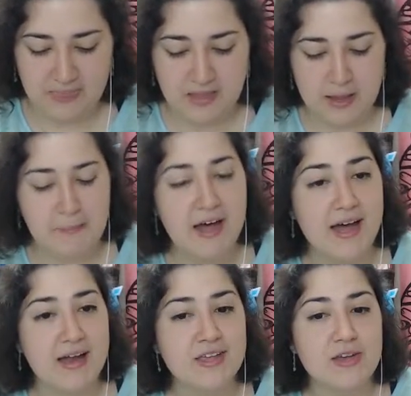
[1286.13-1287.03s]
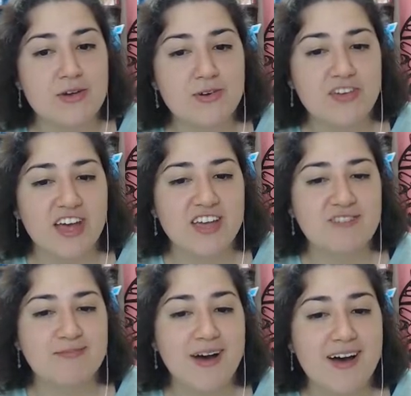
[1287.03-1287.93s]
Come on, go
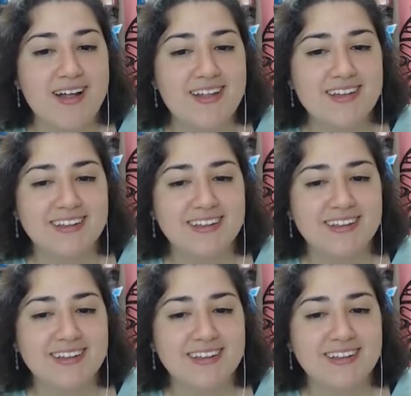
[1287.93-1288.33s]
dive ball!